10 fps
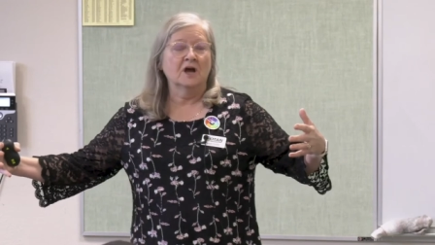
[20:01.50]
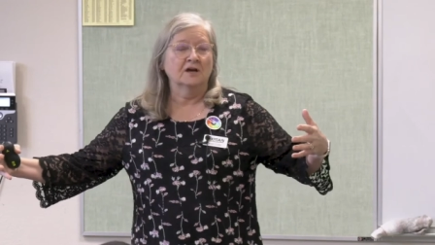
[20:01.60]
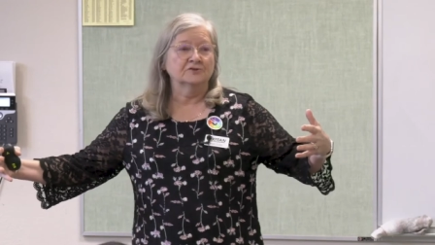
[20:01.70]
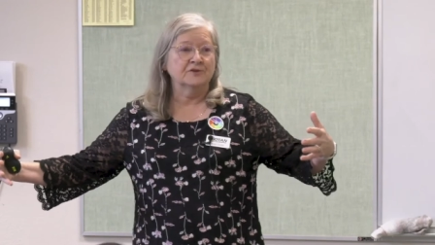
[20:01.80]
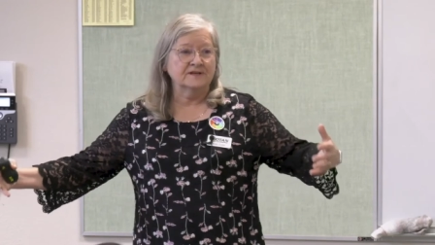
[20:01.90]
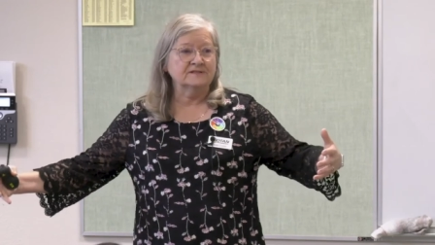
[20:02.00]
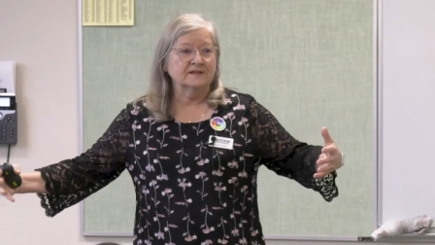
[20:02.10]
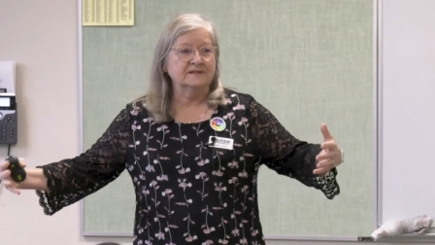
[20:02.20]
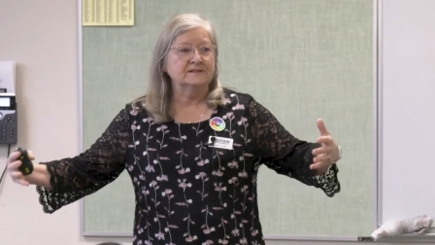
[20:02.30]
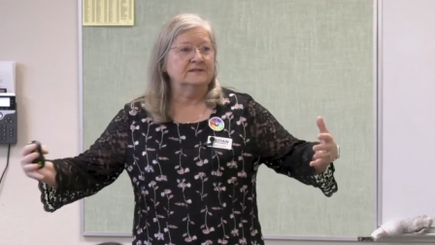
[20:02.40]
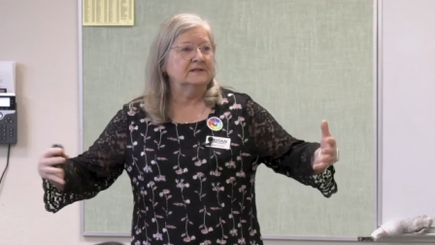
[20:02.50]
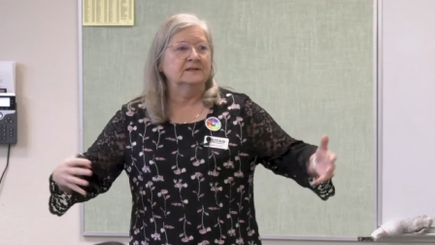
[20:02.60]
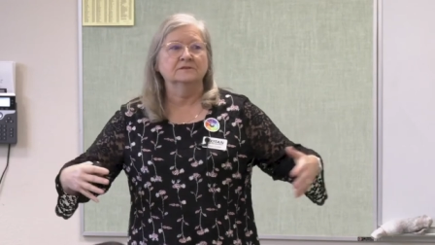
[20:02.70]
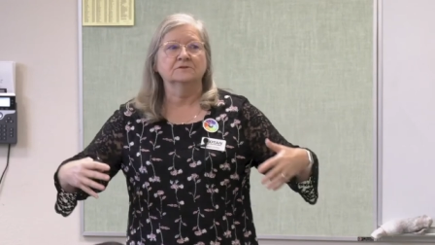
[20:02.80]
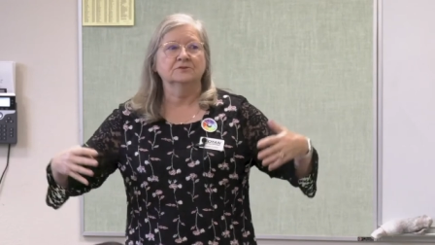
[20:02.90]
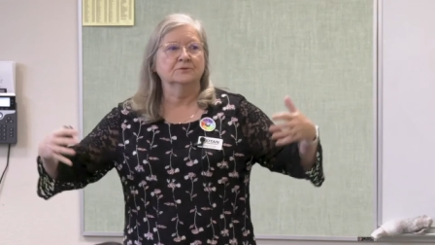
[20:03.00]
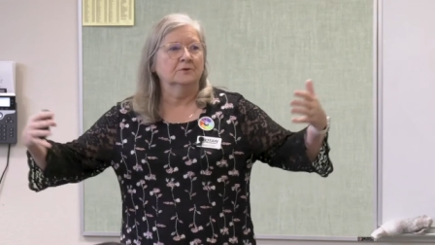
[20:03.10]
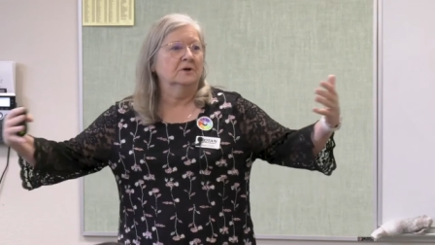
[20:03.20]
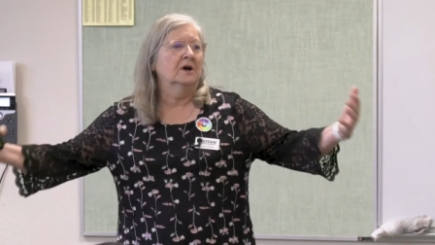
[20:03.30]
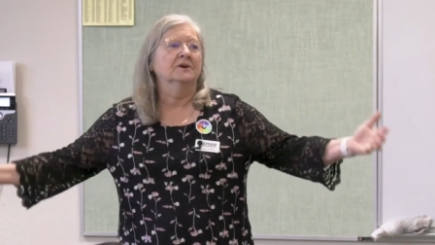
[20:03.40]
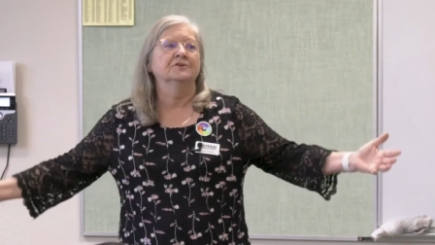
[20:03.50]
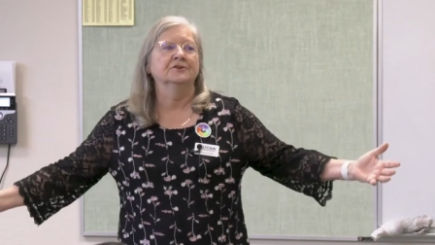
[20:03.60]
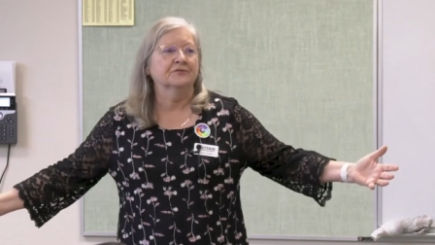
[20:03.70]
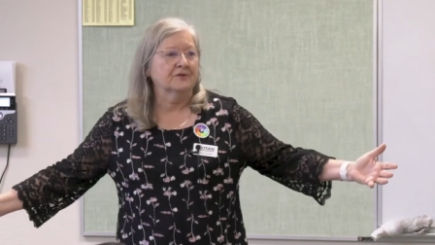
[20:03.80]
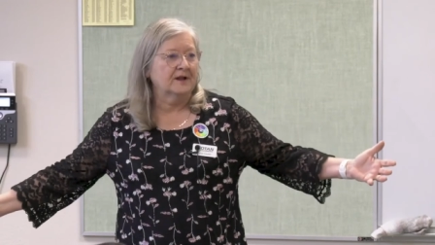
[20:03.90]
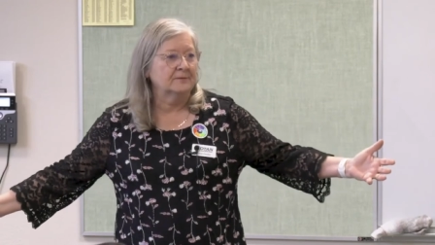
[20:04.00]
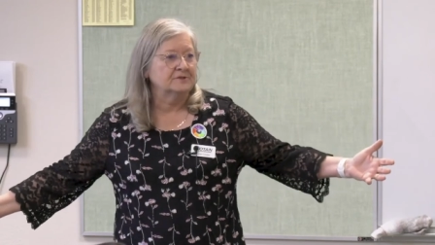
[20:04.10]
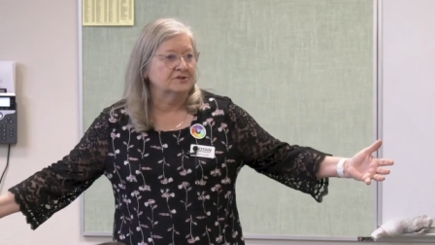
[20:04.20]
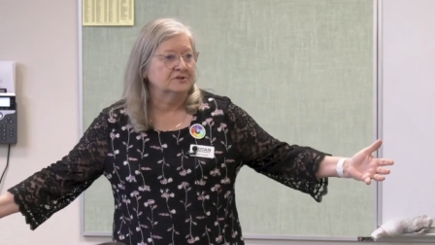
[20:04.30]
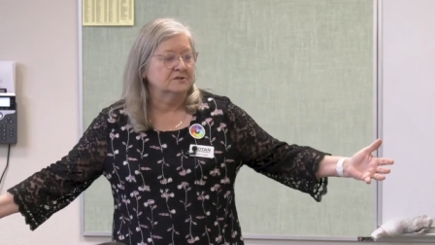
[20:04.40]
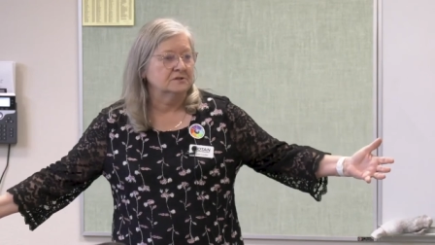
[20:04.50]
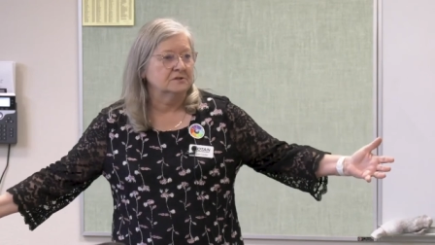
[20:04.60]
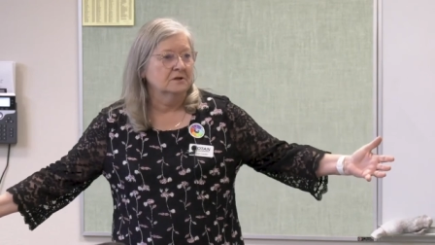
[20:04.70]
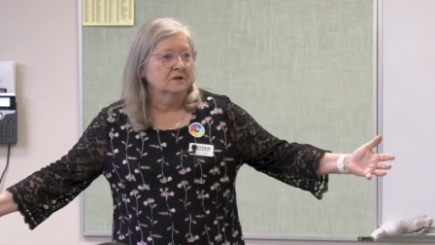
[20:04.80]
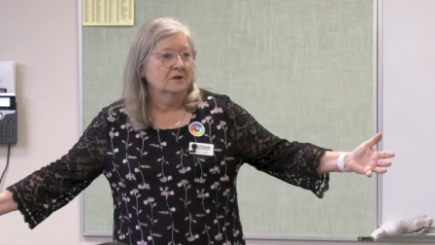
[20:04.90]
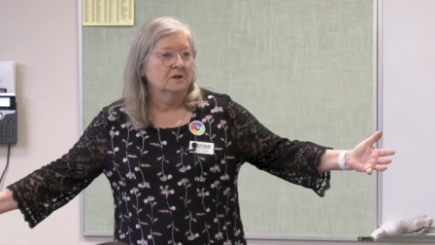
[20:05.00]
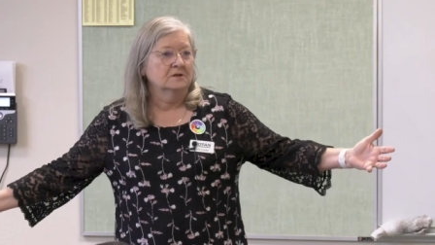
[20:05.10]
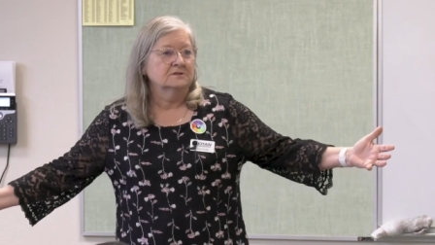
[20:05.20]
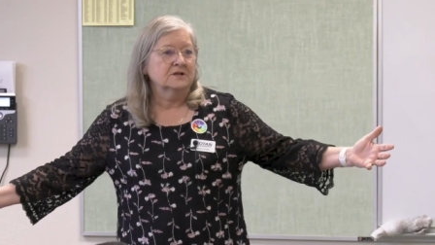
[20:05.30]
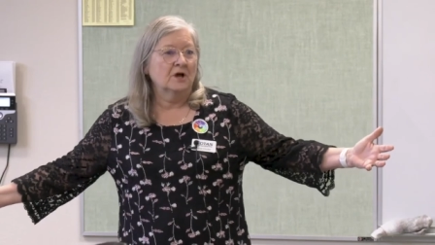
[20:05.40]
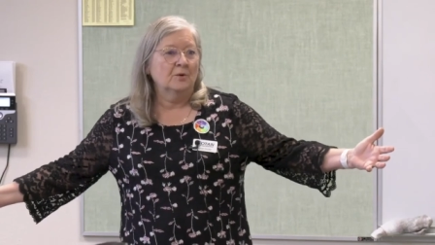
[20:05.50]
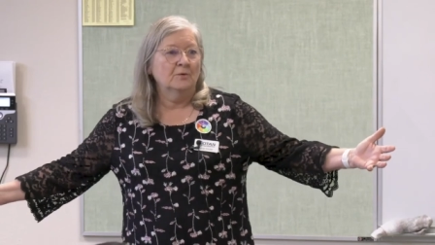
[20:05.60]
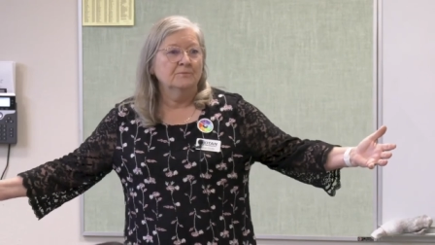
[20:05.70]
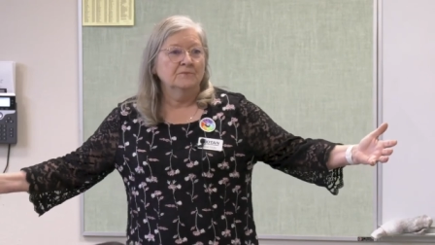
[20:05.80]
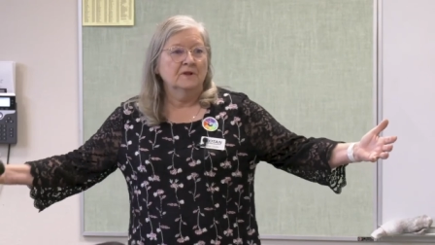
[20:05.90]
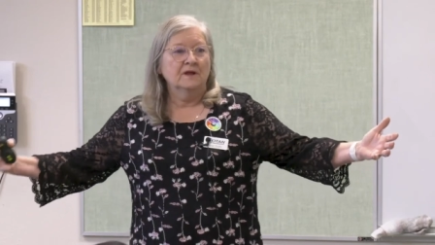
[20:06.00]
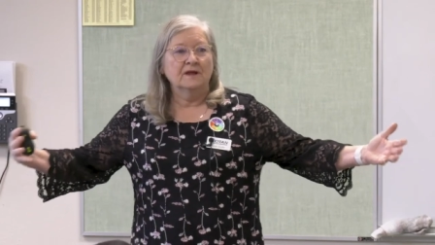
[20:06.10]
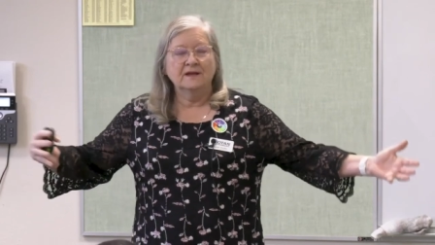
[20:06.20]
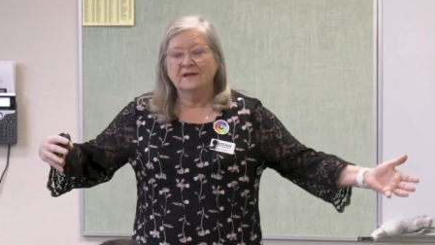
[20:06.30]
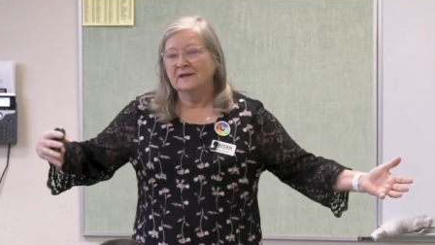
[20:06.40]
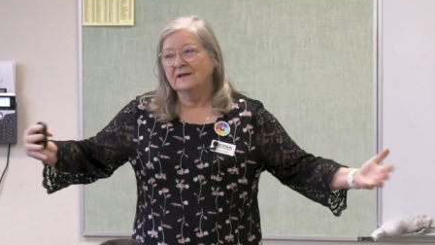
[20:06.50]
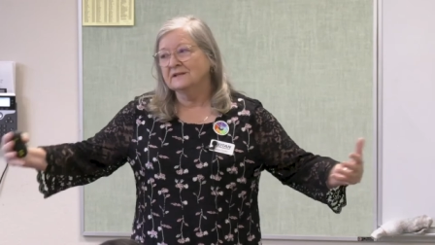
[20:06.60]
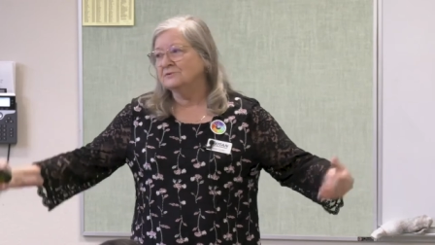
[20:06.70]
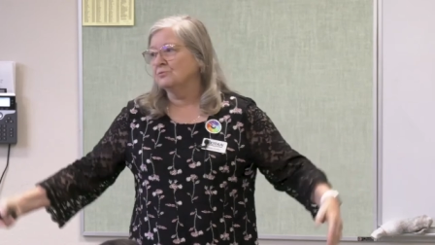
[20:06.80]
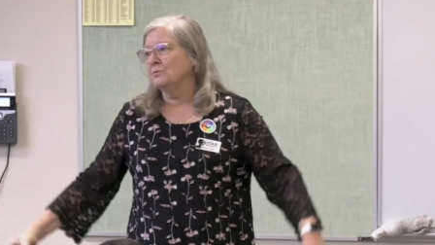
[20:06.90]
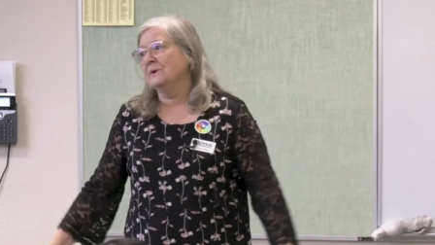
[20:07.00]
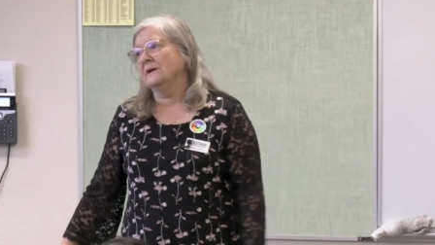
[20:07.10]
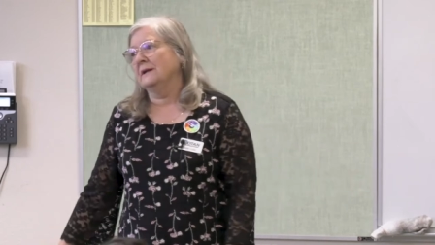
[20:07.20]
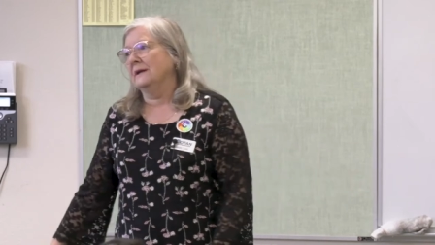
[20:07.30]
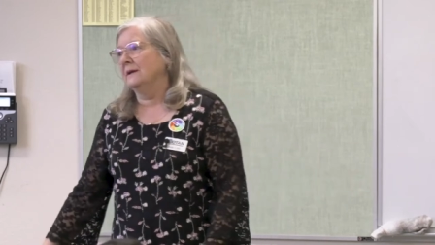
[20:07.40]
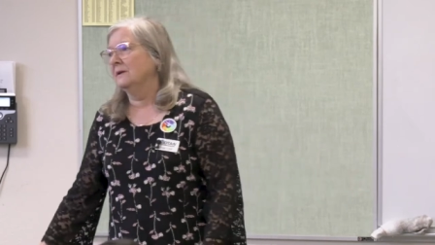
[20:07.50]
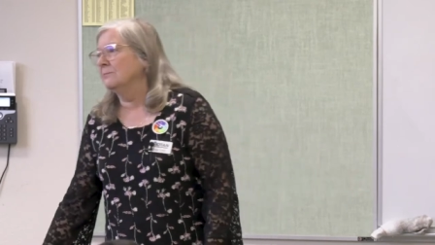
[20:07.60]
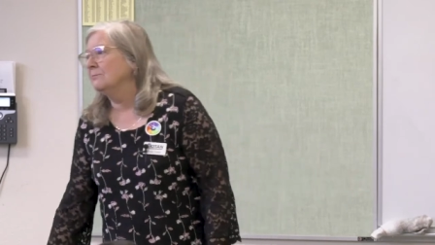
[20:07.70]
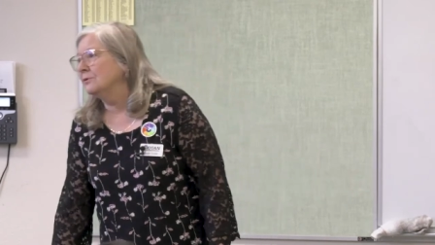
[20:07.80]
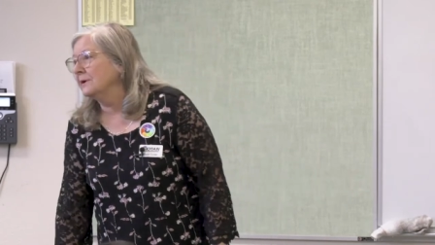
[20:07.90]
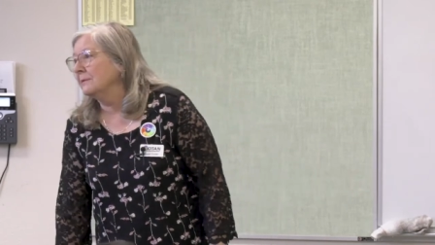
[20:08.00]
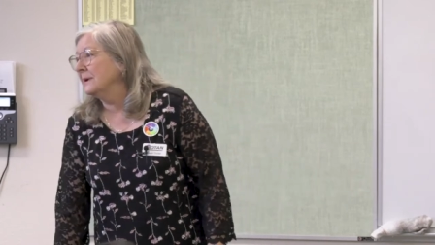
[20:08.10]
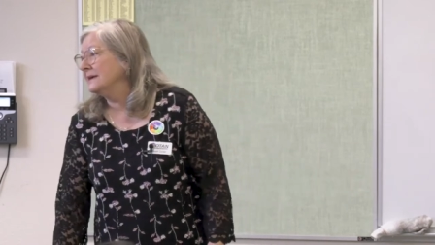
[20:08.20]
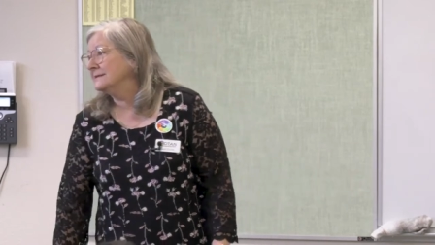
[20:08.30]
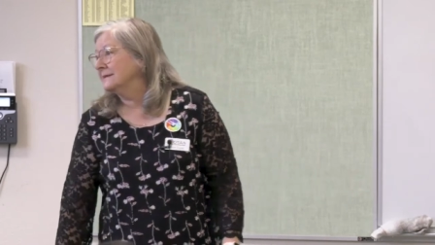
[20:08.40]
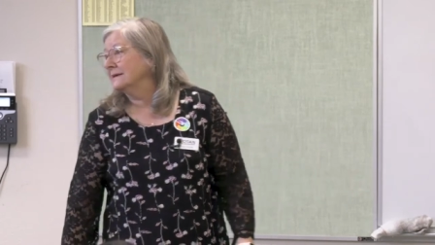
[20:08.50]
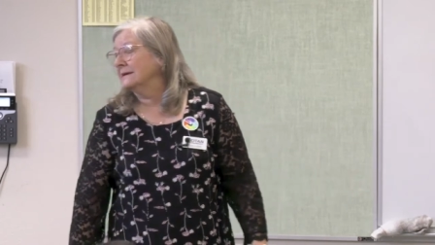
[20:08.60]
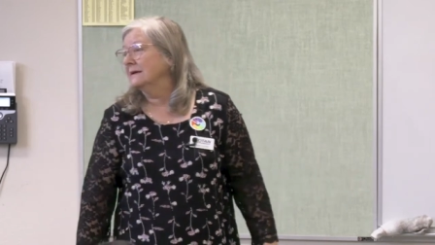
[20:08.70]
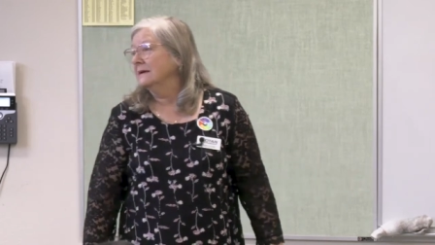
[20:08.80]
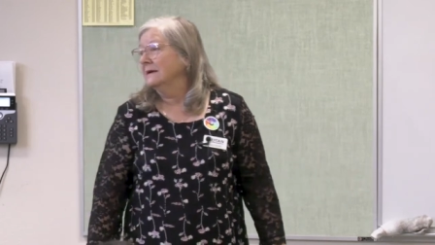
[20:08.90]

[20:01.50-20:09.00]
uh, translated into 100 different languages. So it's really pretty amazing.